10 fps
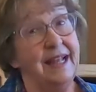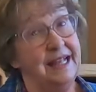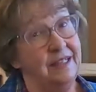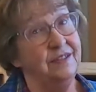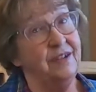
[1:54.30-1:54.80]

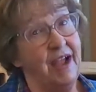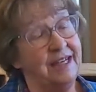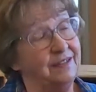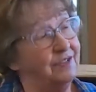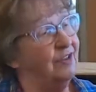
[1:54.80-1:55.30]
Inside
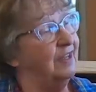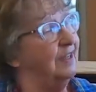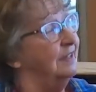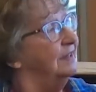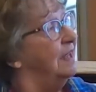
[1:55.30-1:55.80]
is
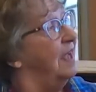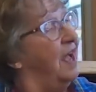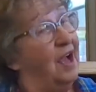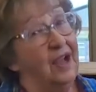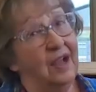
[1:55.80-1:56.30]
good.
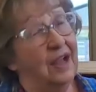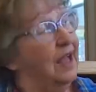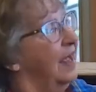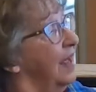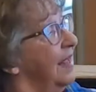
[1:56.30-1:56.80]

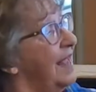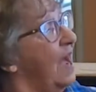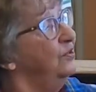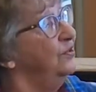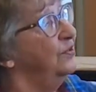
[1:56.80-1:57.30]

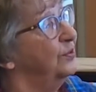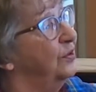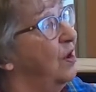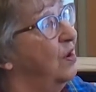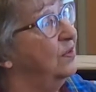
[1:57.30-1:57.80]
Couches are
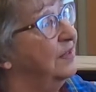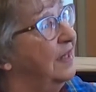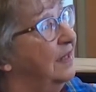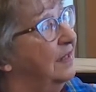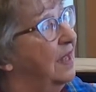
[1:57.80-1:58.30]
cozy.